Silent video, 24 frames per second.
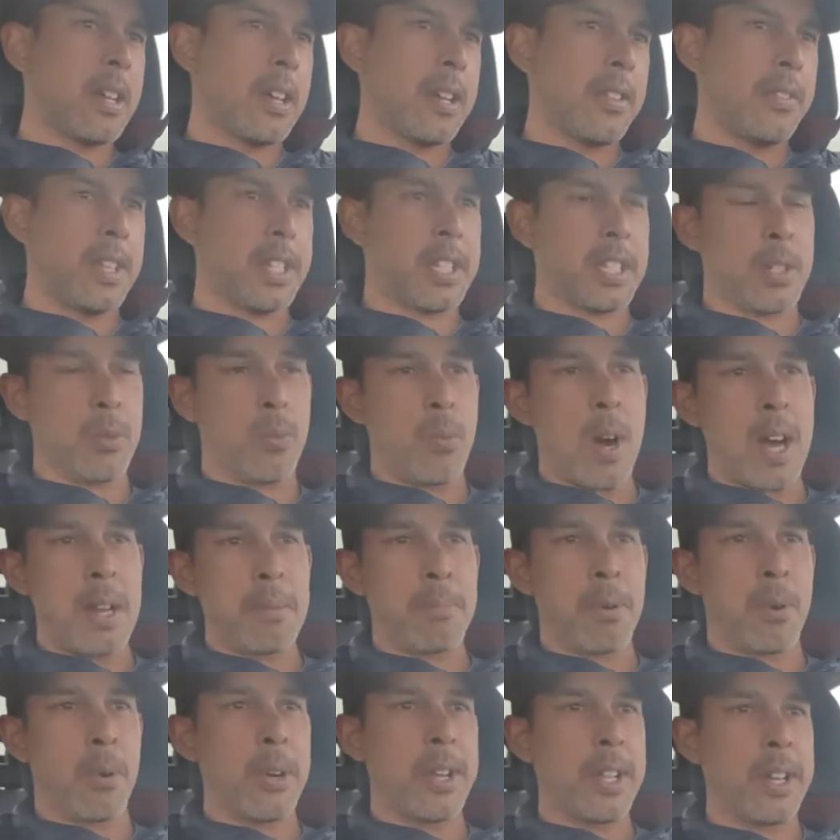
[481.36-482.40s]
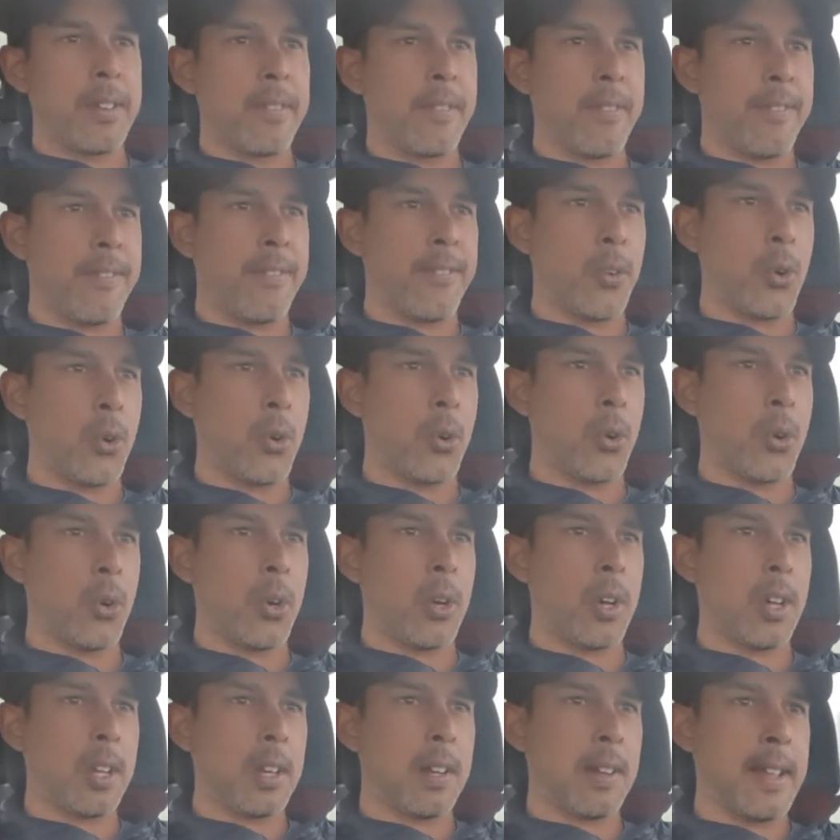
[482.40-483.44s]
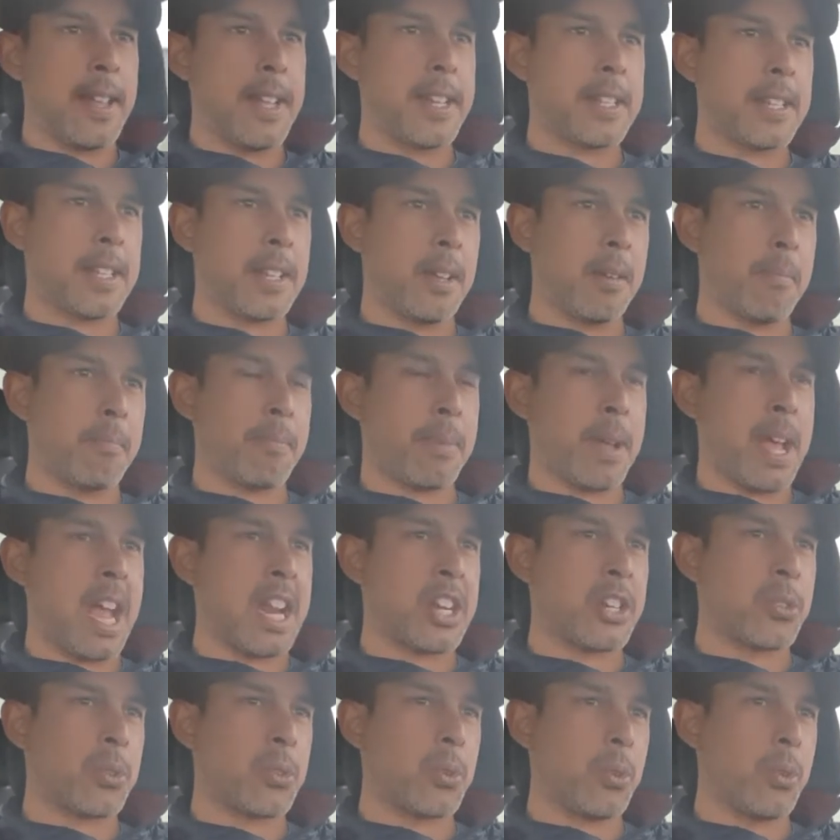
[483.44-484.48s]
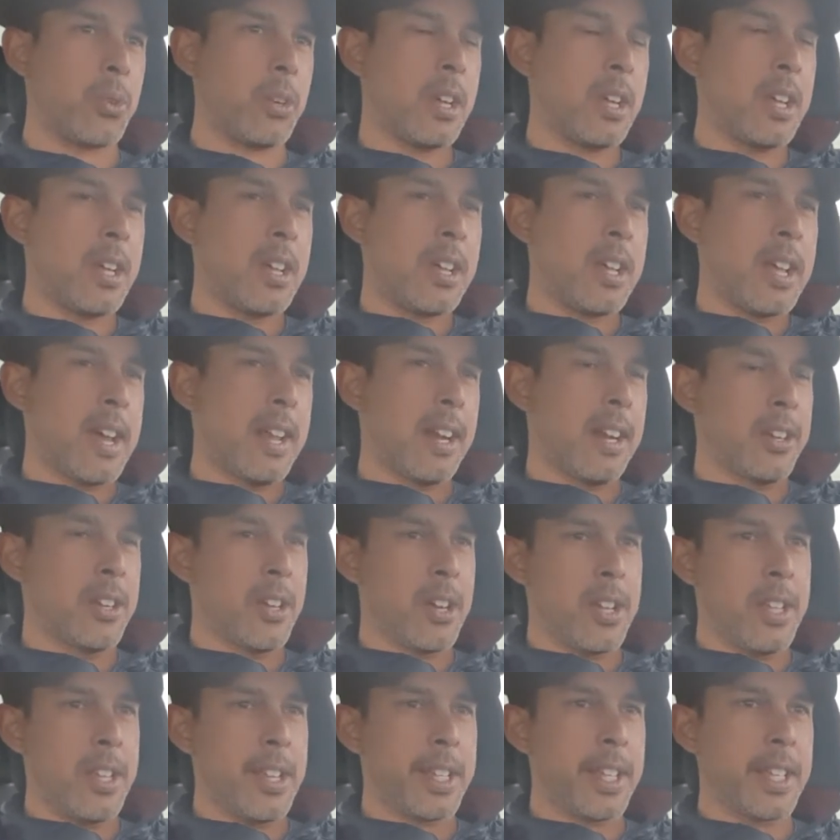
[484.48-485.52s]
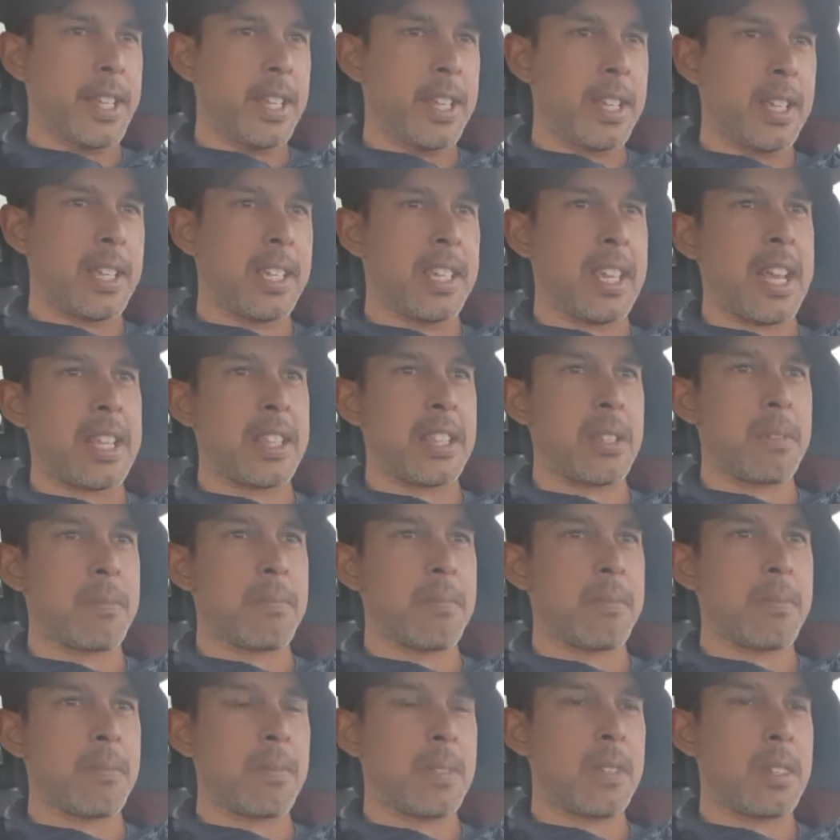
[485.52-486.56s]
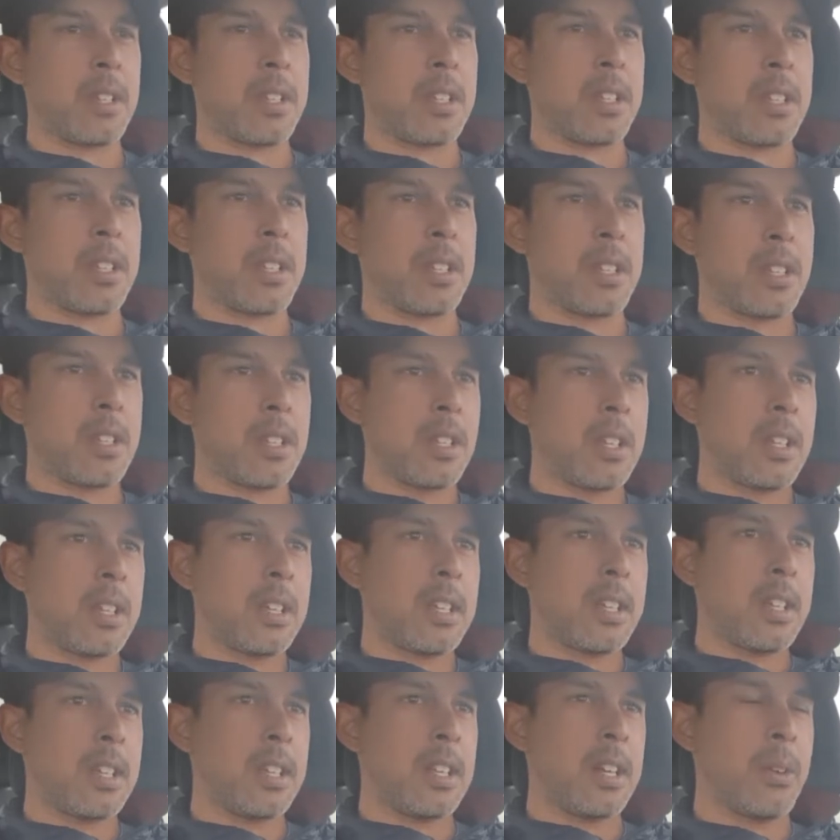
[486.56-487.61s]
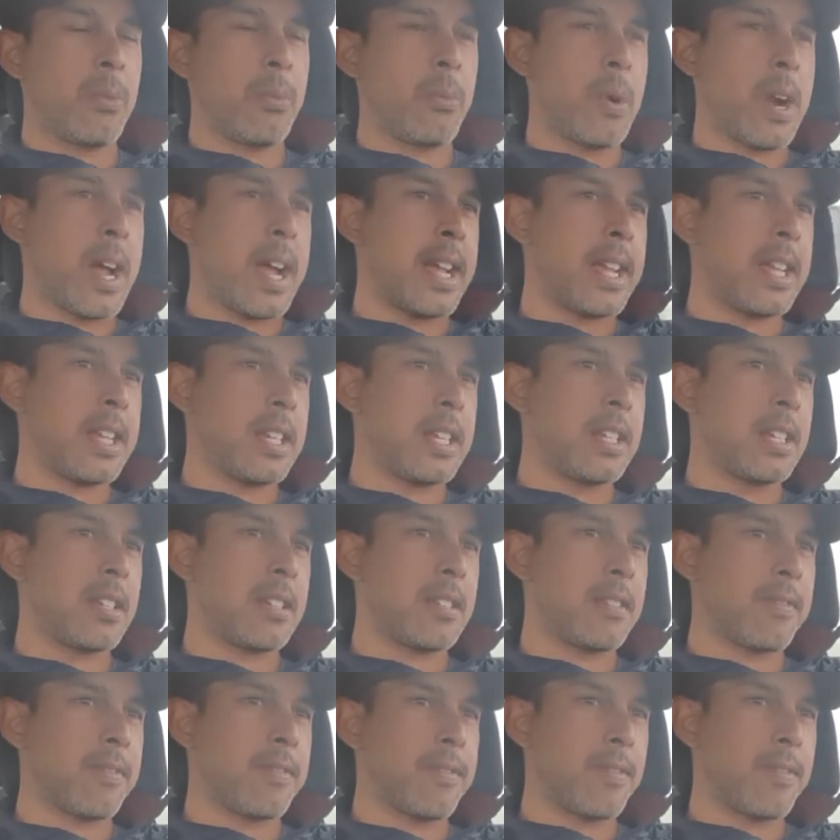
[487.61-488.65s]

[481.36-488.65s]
This is a 1.4 litre petrol, and I know you can get them in a range of